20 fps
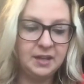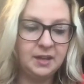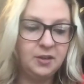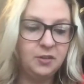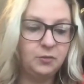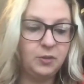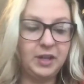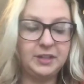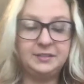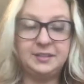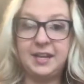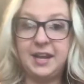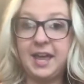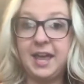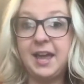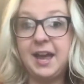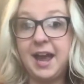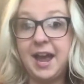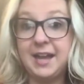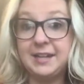like,
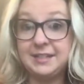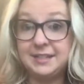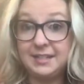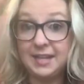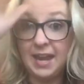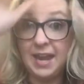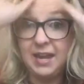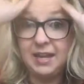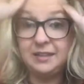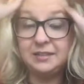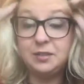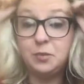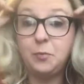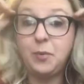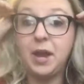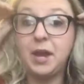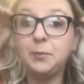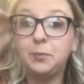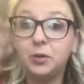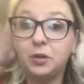today I had to take some
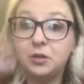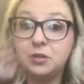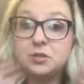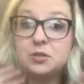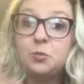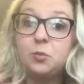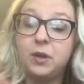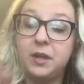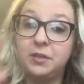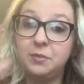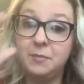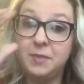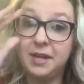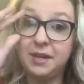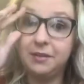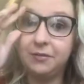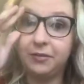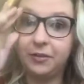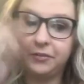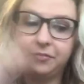papers with
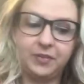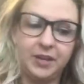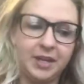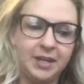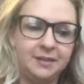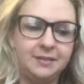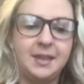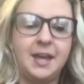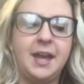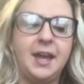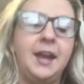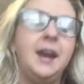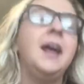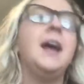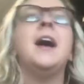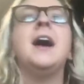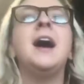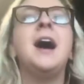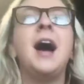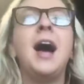me for Finn that
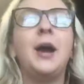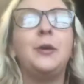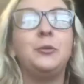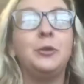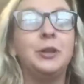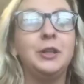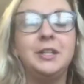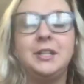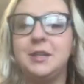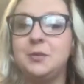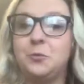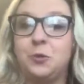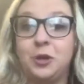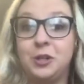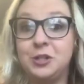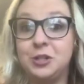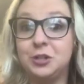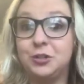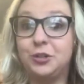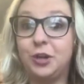I really didn't want
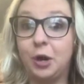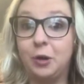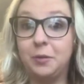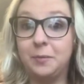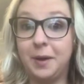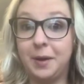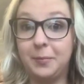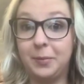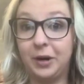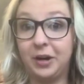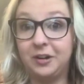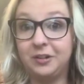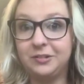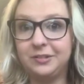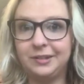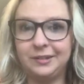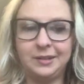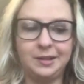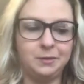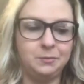to just throw in my
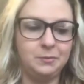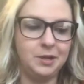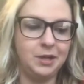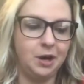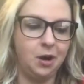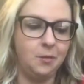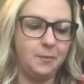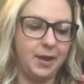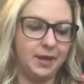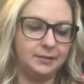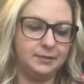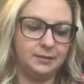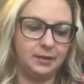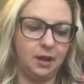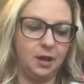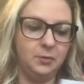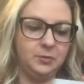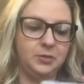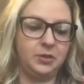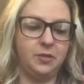purse and then get all messed
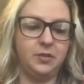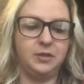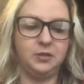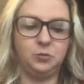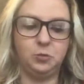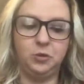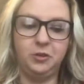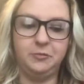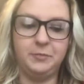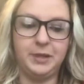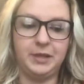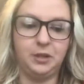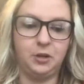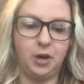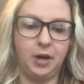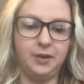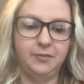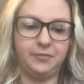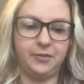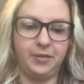up. So this would have been
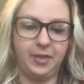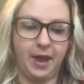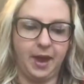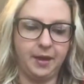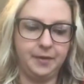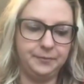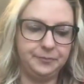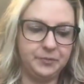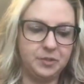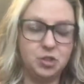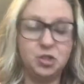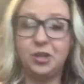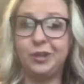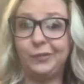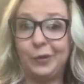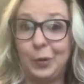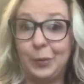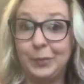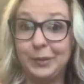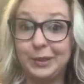great for that. Should
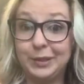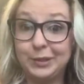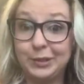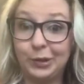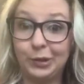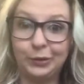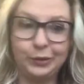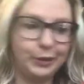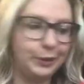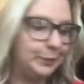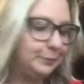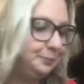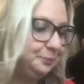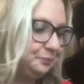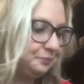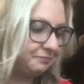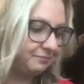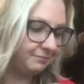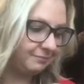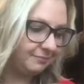have opened this earlier.
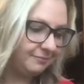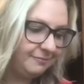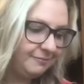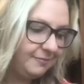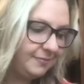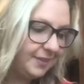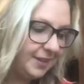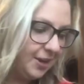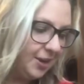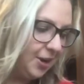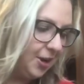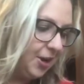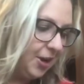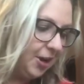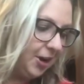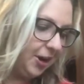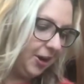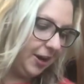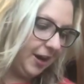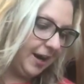
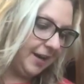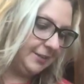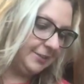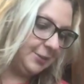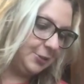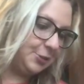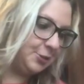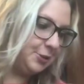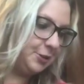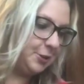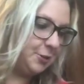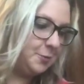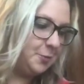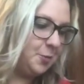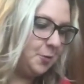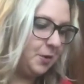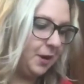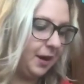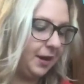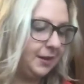All right, there's still
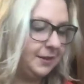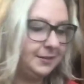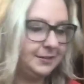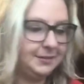more.